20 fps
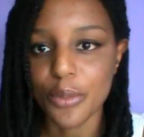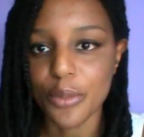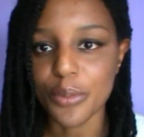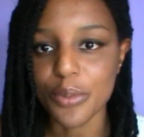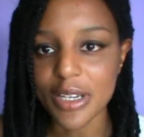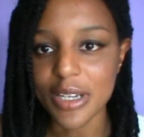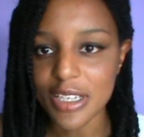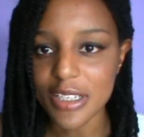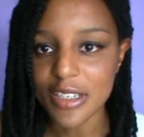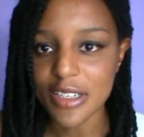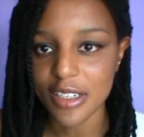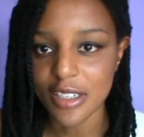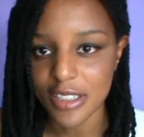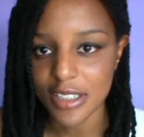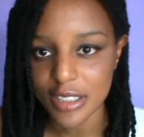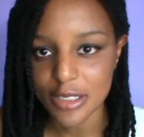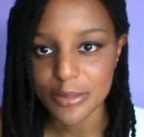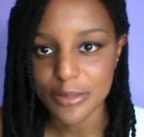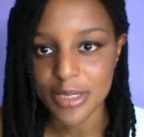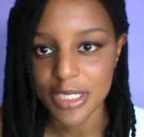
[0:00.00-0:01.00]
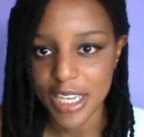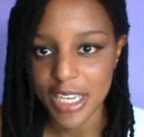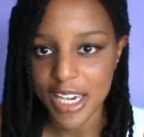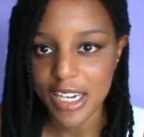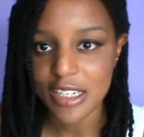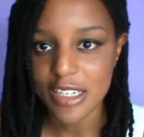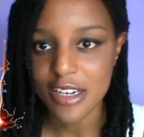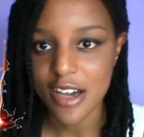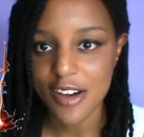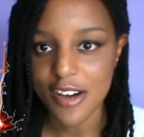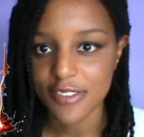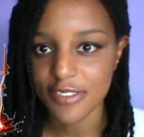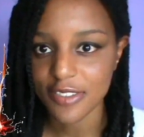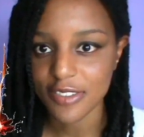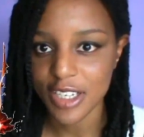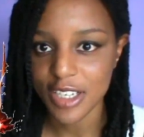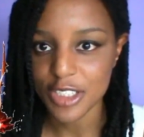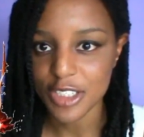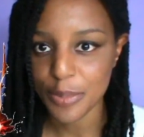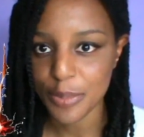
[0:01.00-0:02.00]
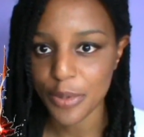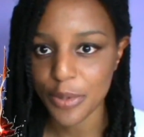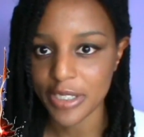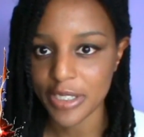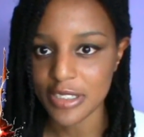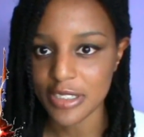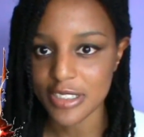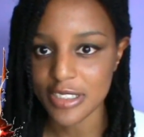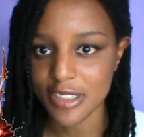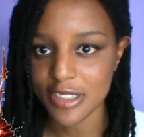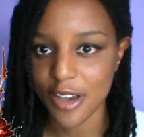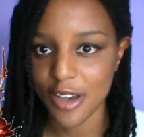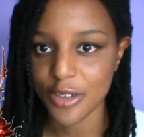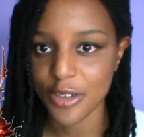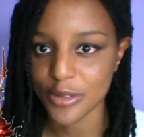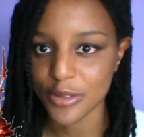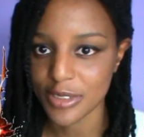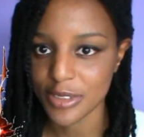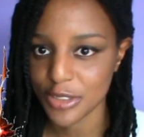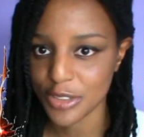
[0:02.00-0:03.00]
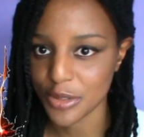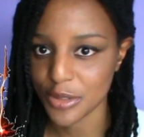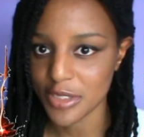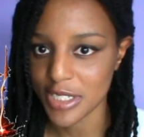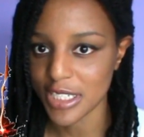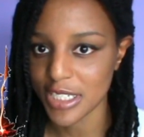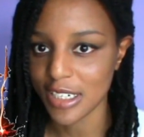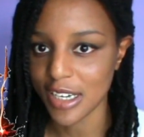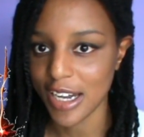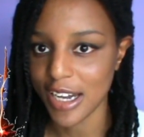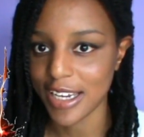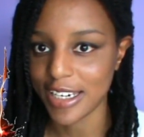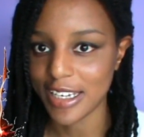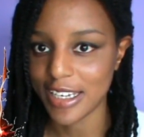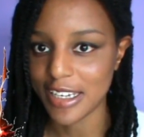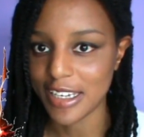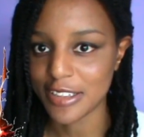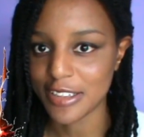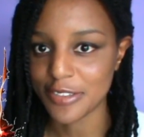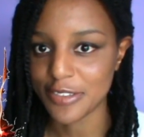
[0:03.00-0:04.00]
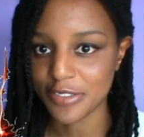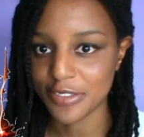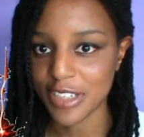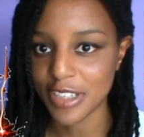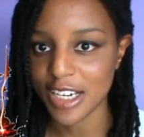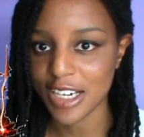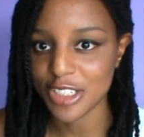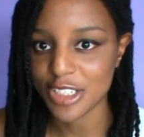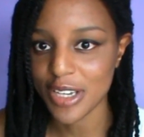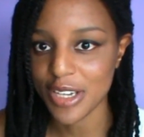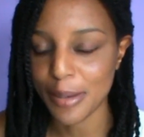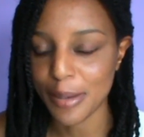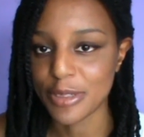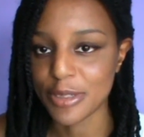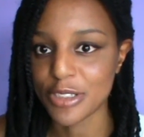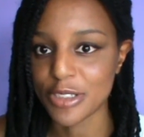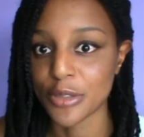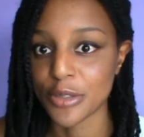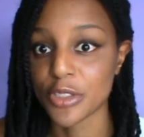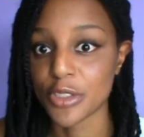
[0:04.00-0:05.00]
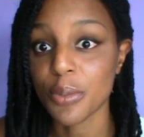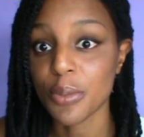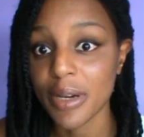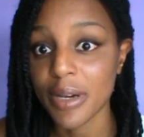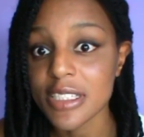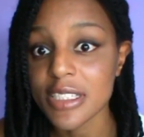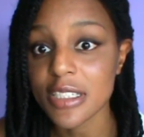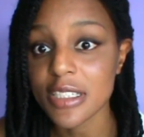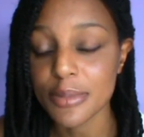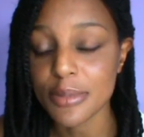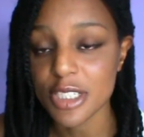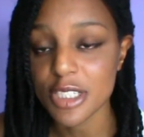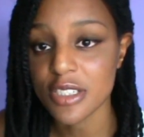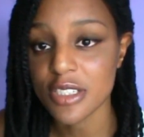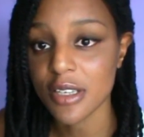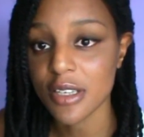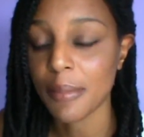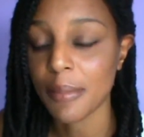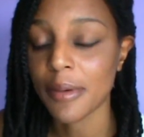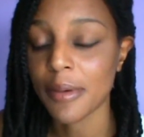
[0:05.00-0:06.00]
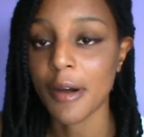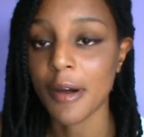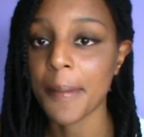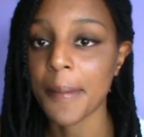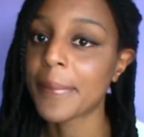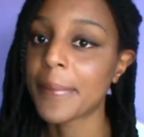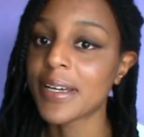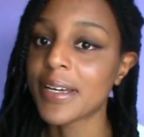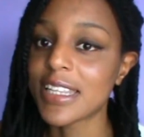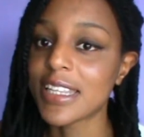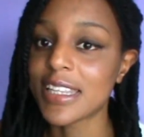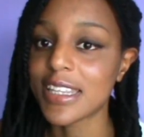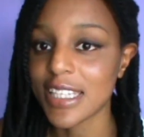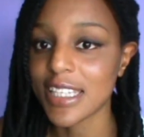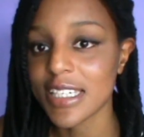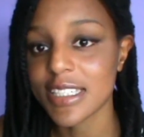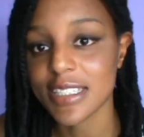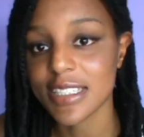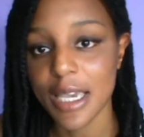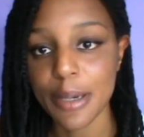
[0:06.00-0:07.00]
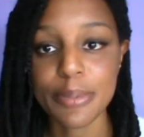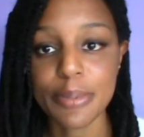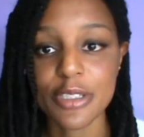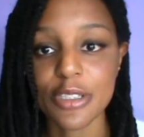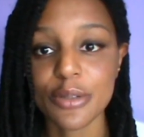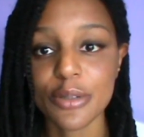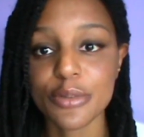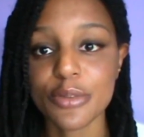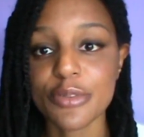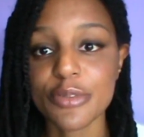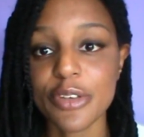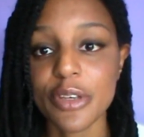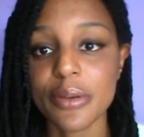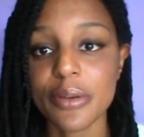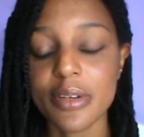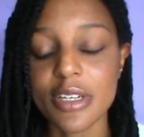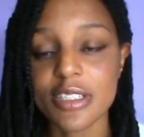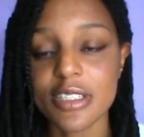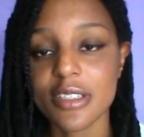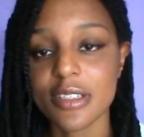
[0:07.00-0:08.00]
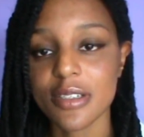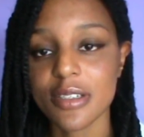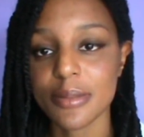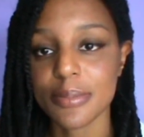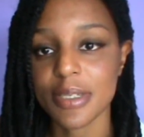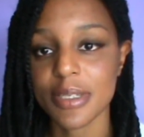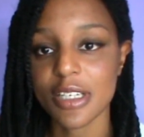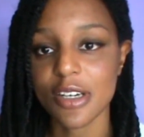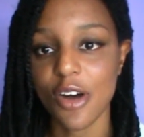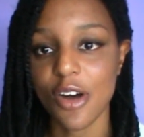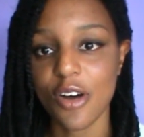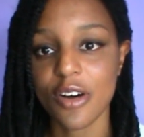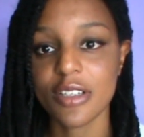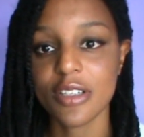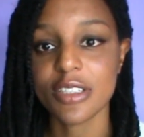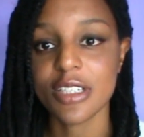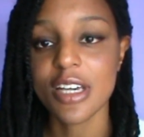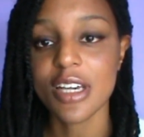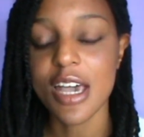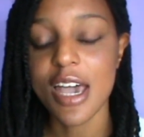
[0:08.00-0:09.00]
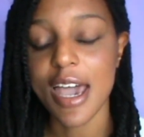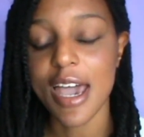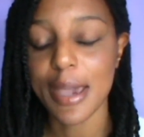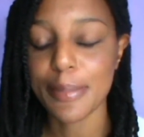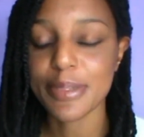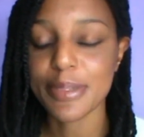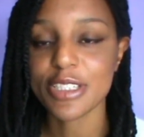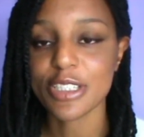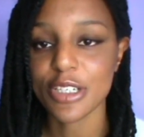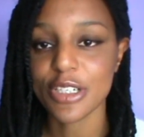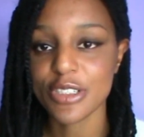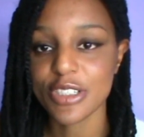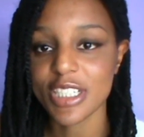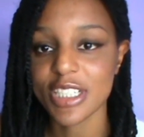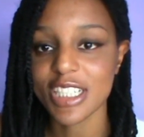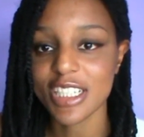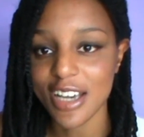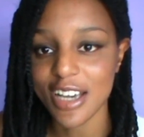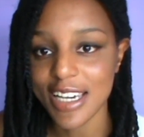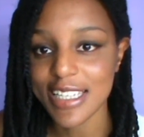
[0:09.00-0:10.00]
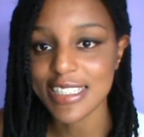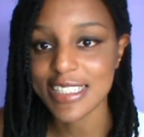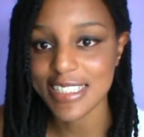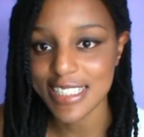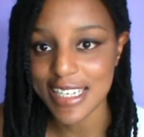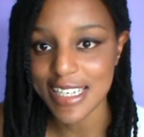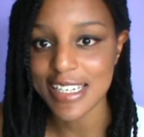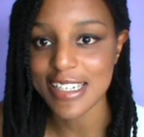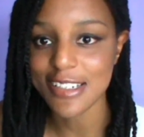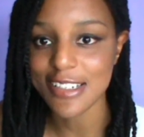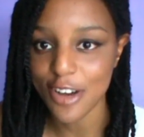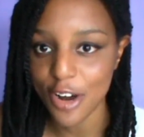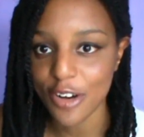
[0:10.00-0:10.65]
we are going to be getting a Flashpoint style storyline in The Flash episode 20, which is coming up, but this episode review is going to be on episode 19